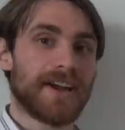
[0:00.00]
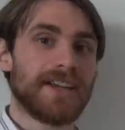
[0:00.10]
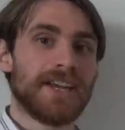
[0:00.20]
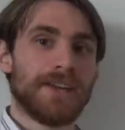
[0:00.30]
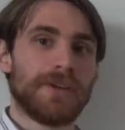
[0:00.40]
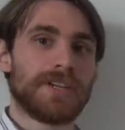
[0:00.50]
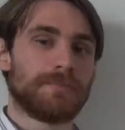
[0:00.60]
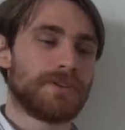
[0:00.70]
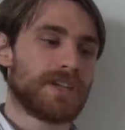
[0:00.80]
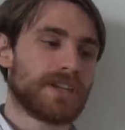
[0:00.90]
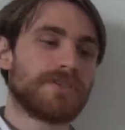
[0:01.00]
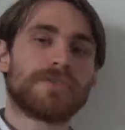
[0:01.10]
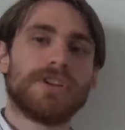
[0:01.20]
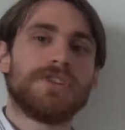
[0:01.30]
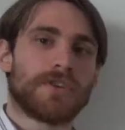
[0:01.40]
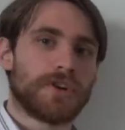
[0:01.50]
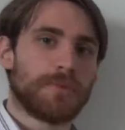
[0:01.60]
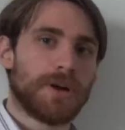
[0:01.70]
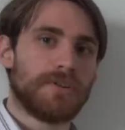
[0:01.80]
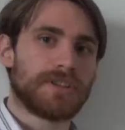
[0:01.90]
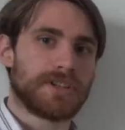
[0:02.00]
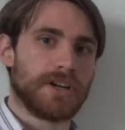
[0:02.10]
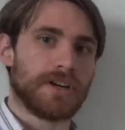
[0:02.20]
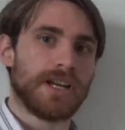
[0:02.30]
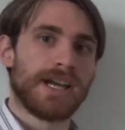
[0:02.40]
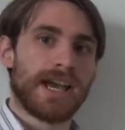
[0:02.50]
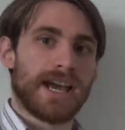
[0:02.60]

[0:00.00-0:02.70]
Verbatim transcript: right? You get to protect your creature on your opponent's turn,